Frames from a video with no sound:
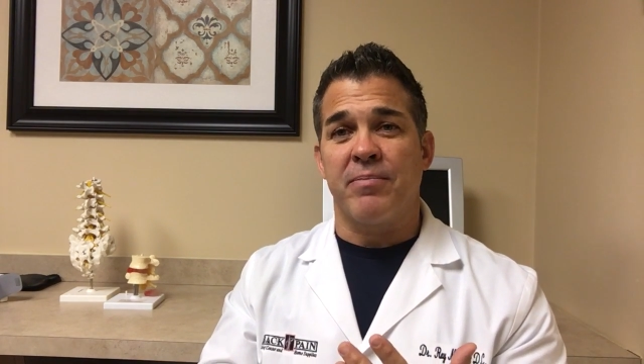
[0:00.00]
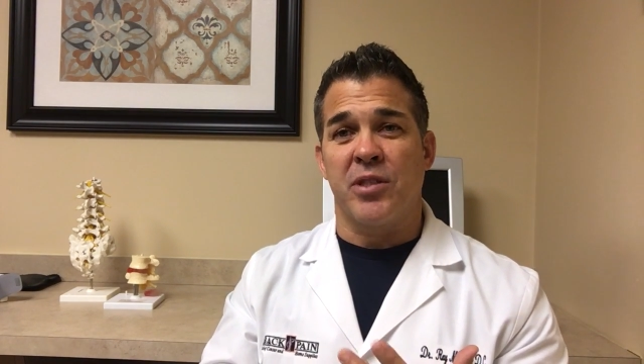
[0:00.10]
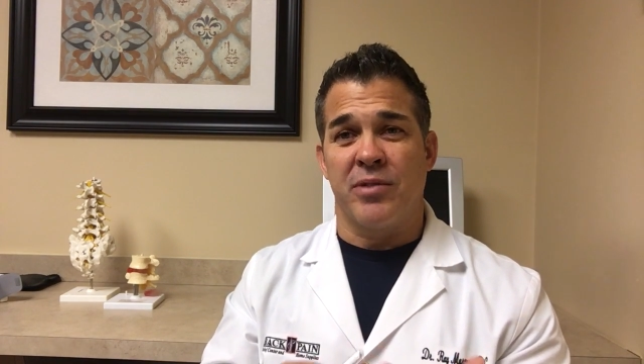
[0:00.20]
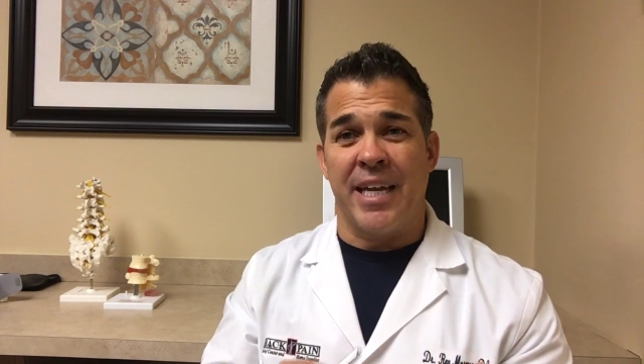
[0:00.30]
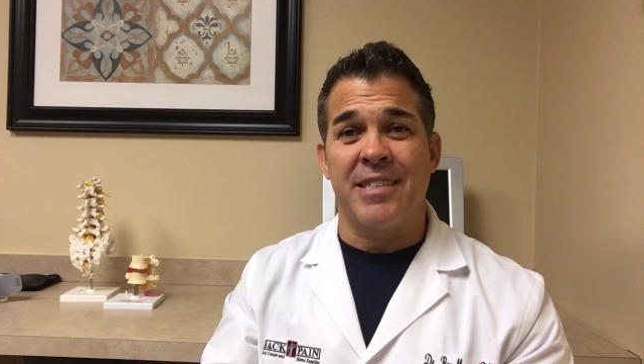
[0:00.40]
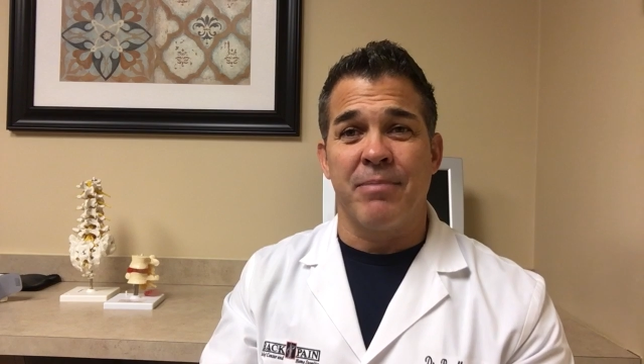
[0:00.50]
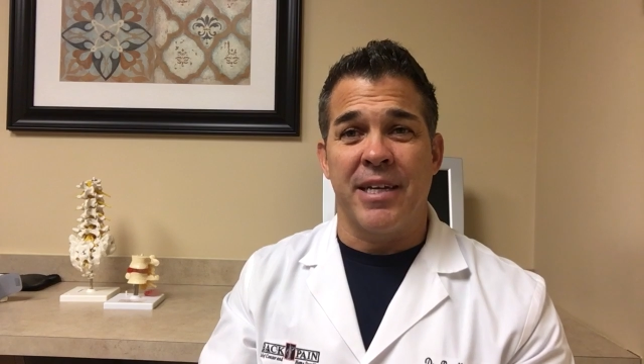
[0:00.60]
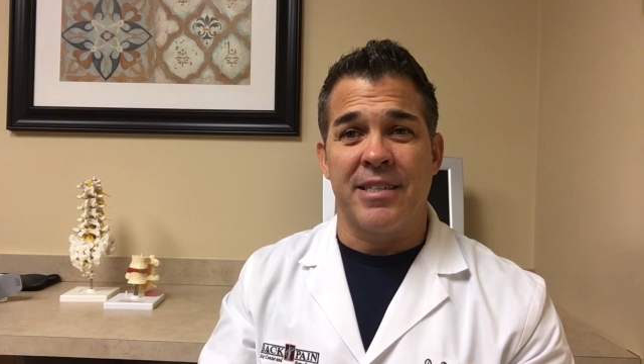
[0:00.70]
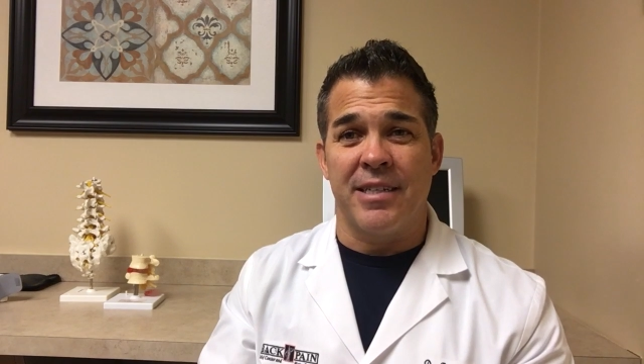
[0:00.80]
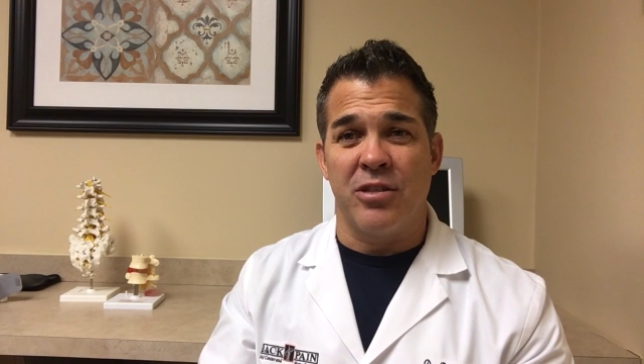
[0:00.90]
So take some
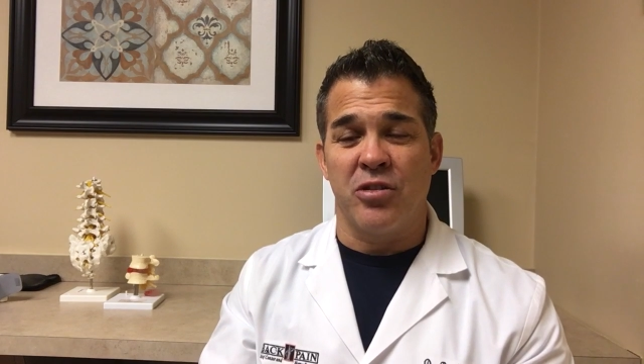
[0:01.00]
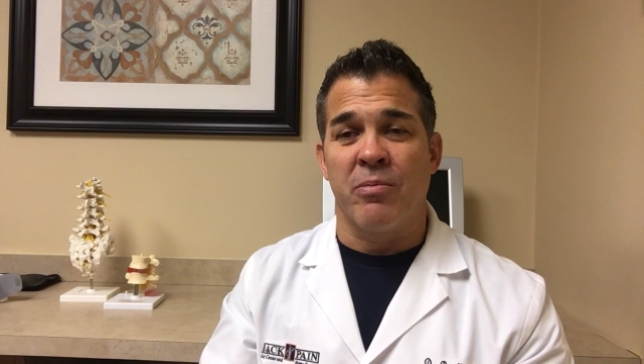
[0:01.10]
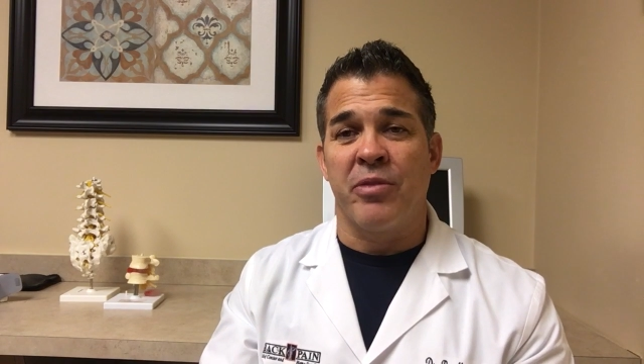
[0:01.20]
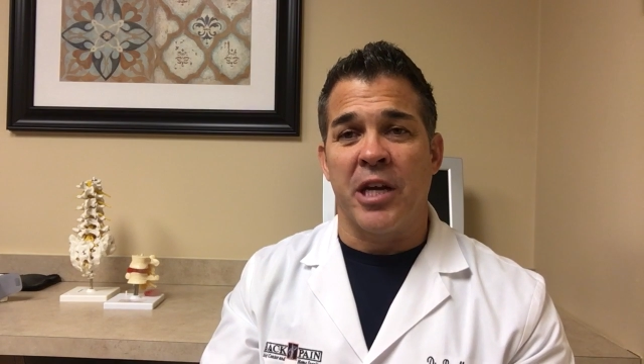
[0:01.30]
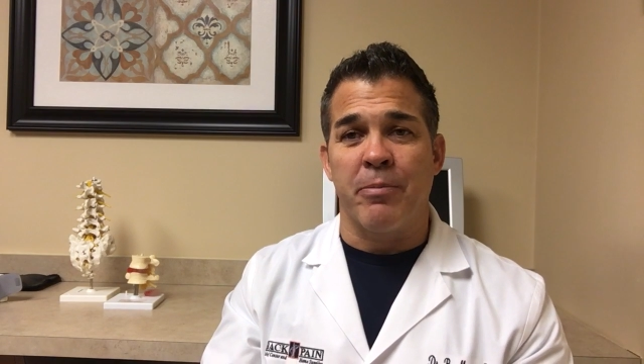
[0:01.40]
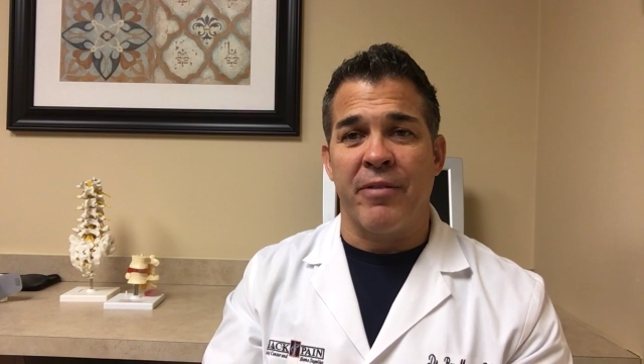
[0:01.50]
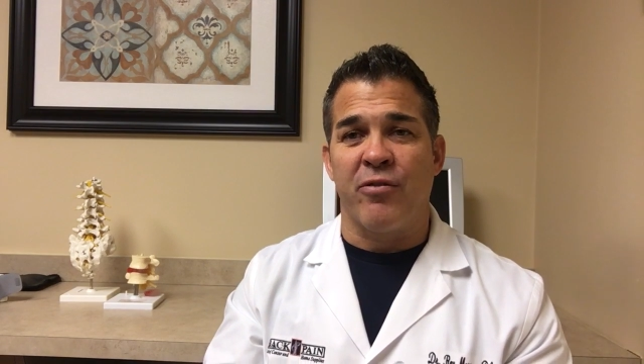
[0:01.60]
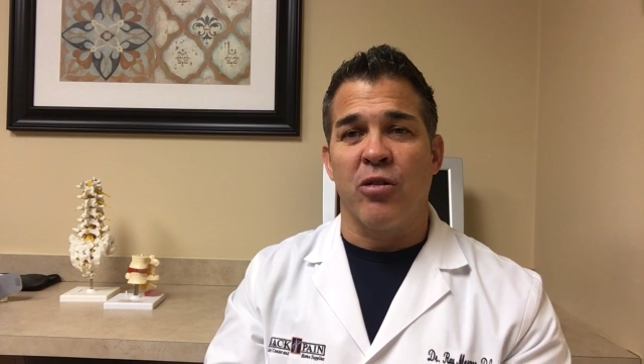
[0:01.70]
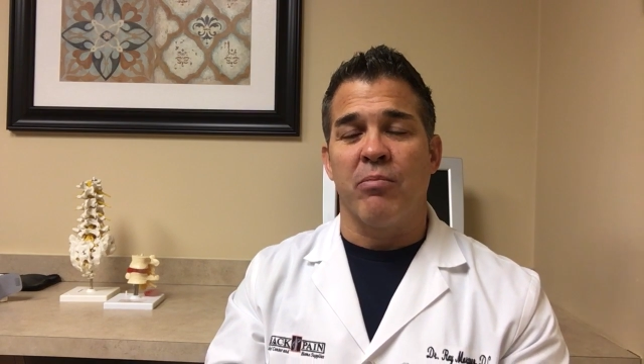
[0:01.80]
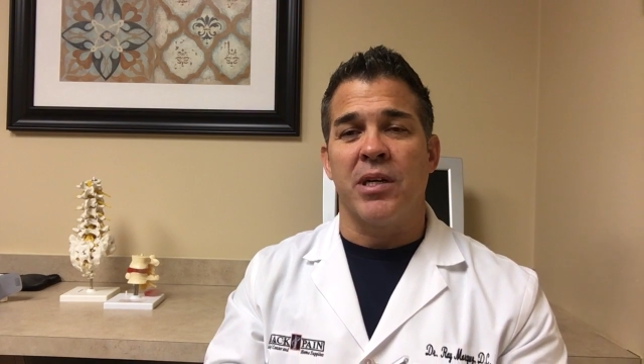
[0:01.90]
medicine, do some therapy
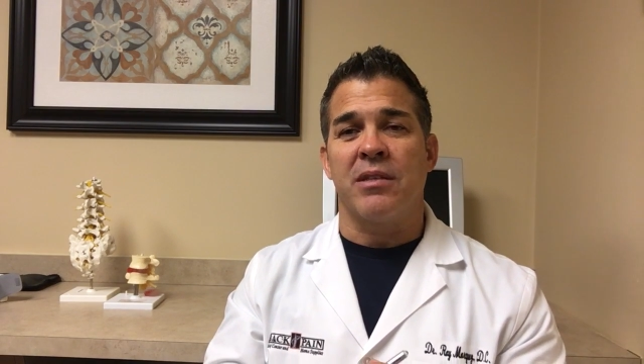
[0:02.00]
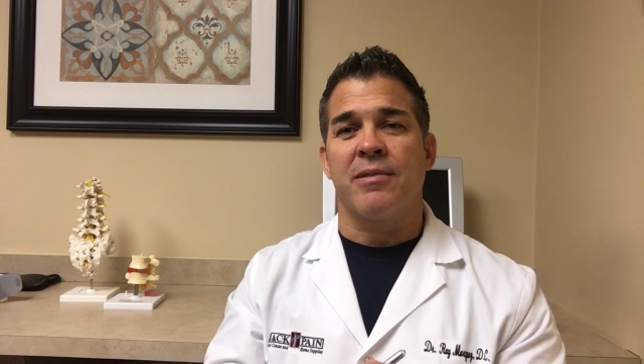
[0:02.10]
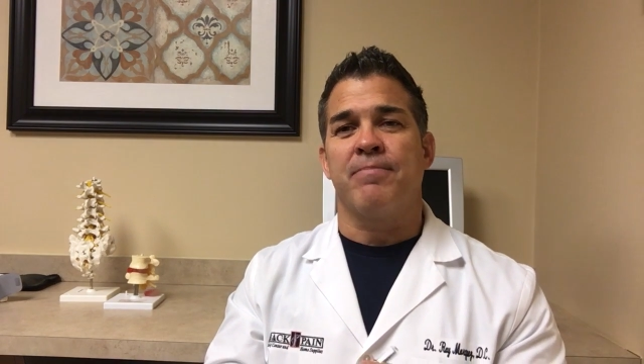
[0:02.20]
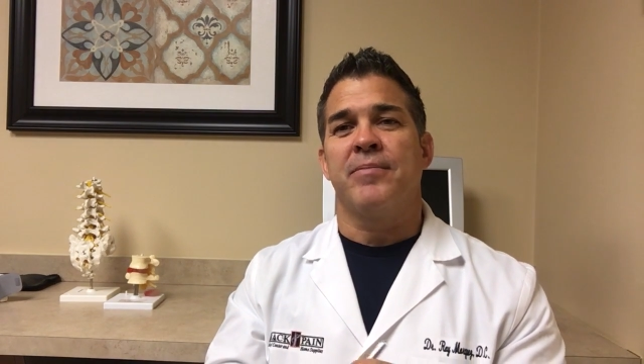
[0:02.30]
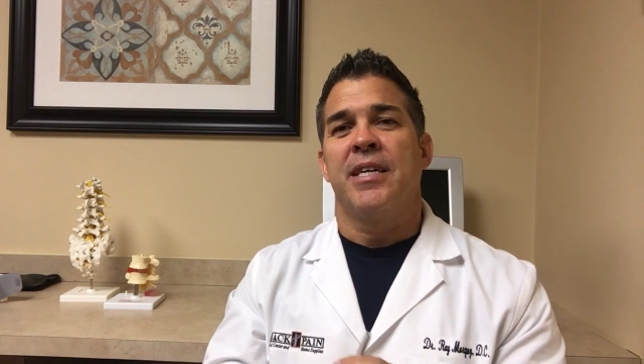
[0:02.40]
for a month.